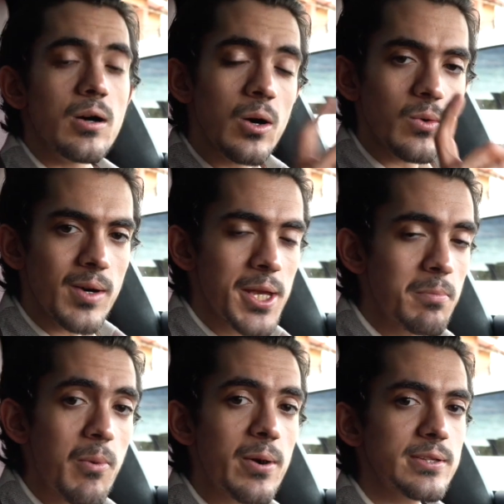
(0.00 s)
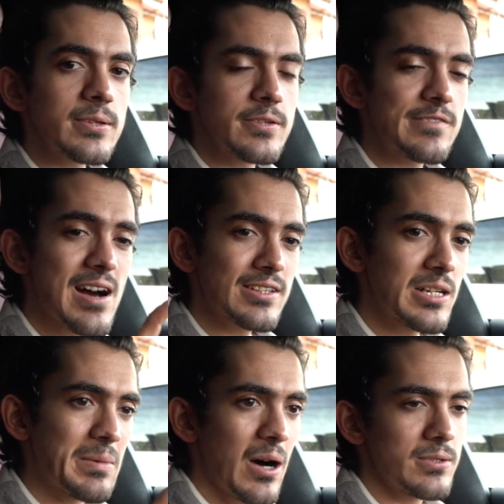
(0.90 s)
One important fact
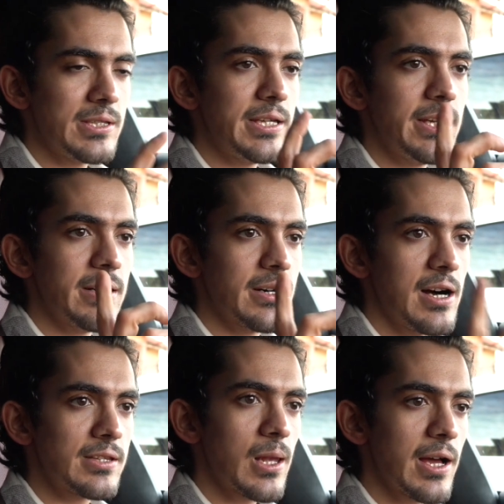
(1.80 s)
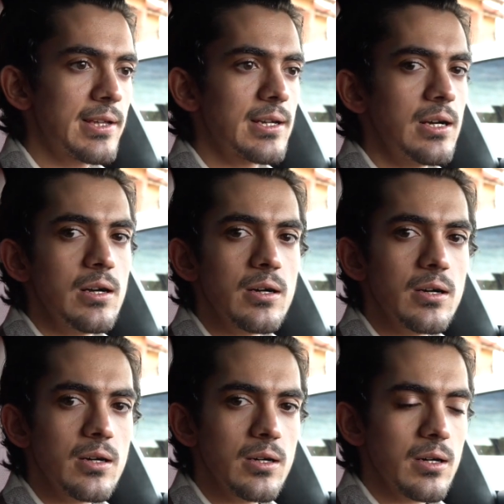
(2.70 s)
about the headlights,
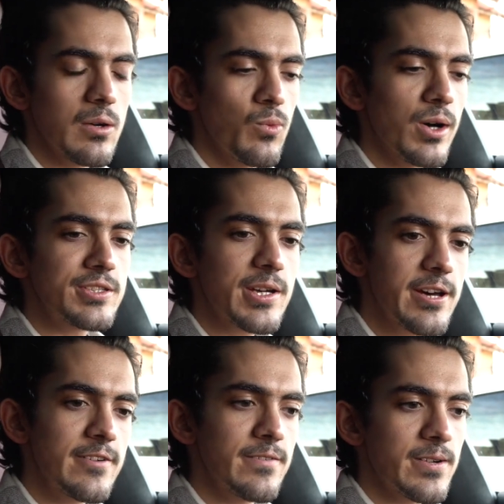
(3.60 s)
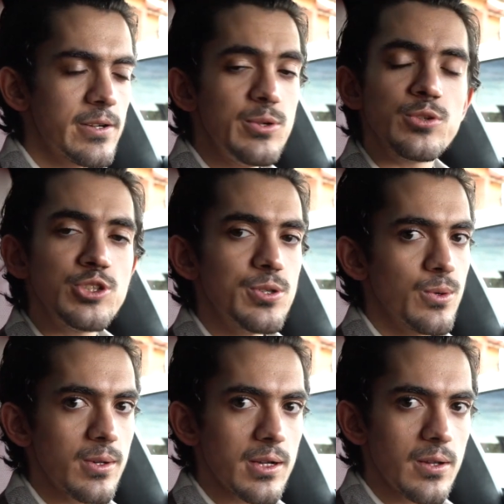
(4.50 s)
whatever you
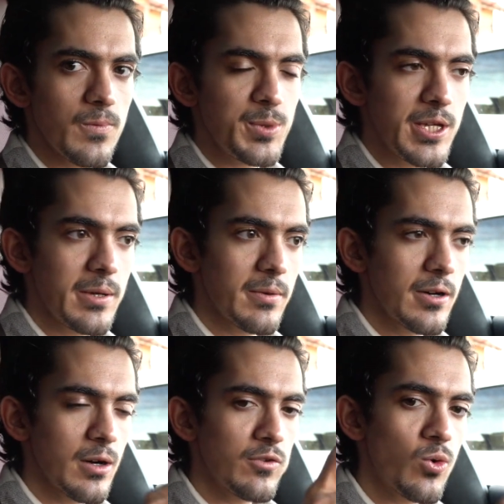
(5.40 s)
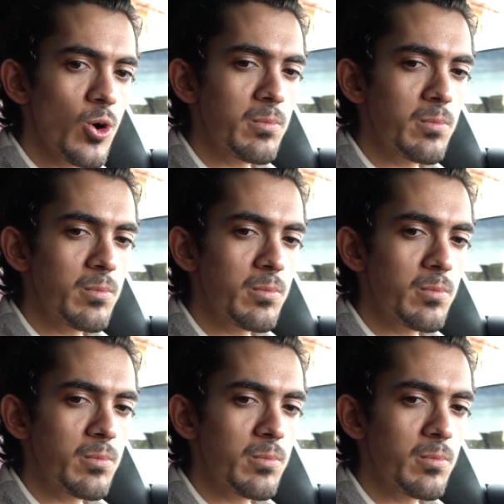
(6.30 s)
choose, the 4